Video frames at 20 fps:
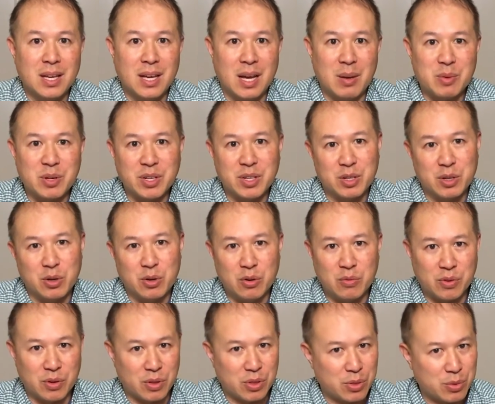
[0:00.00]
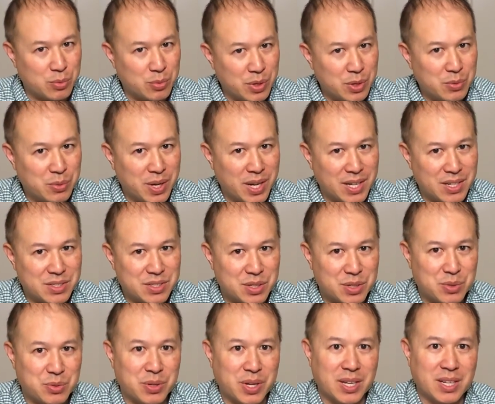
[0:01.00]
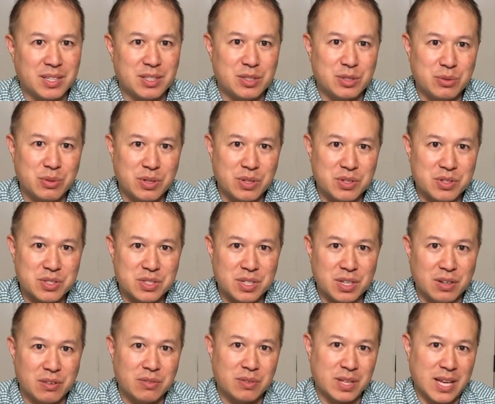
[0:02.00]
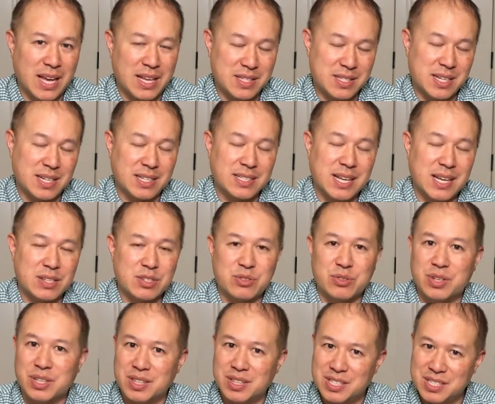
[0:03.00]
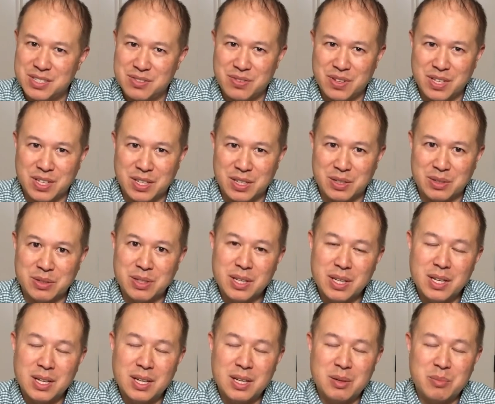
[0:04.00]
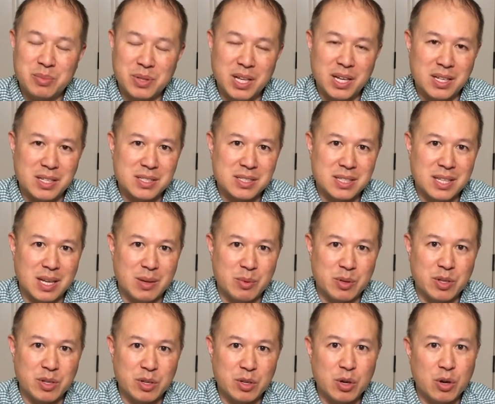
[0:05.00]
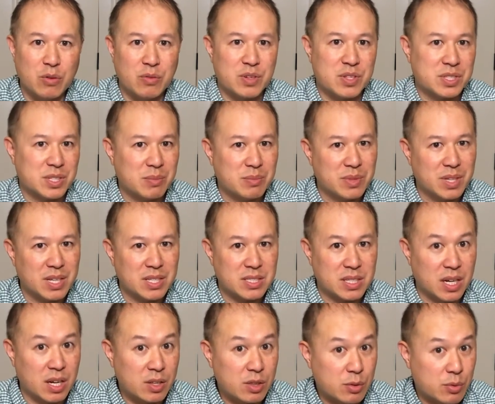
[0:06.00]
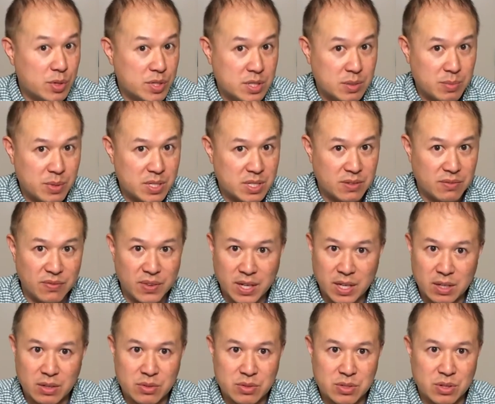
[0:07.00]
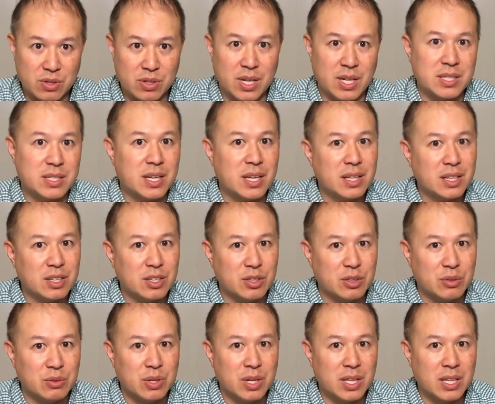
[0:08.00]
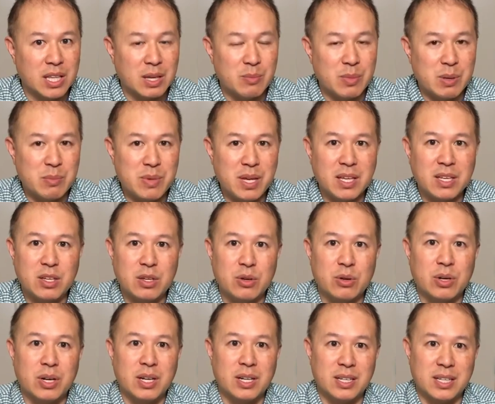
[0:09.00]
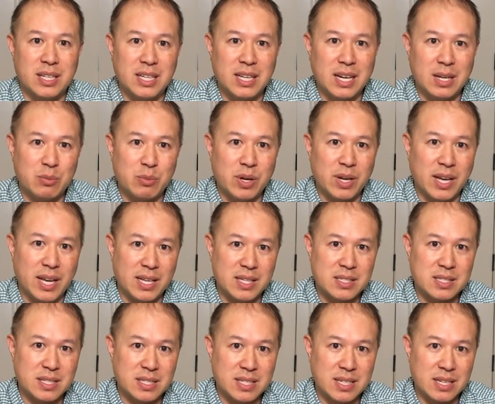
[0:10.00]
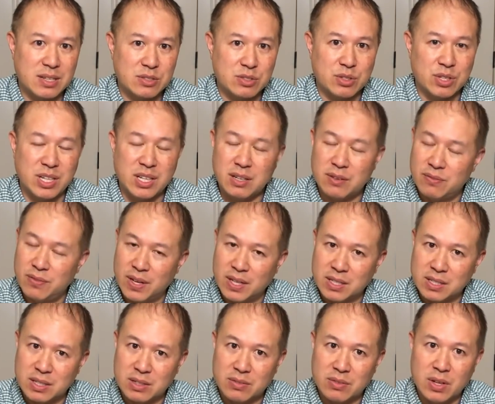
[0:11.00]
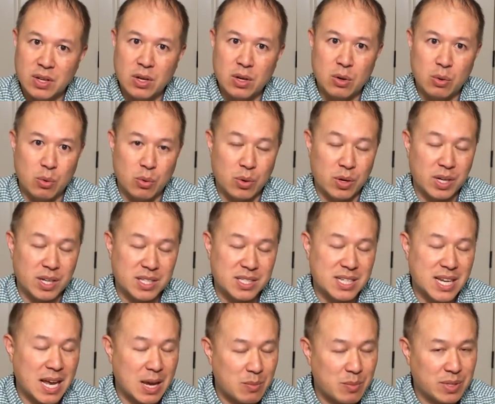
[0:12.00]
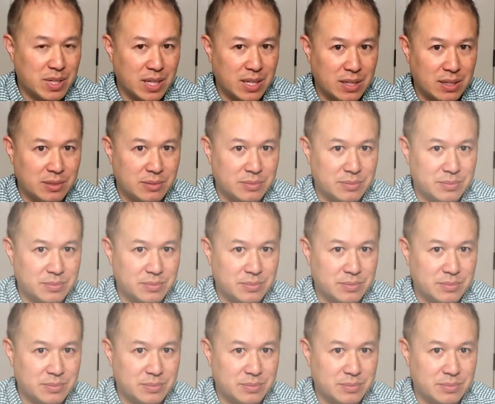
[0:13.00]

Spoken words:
I'm going to go over 3 ways to create a do-it-yourself hand sanitizer in this video. Plus, I'm going to go over some things other recipes and videos are not telling you that may make your DIY hand sanitizer ineffective or contaminated.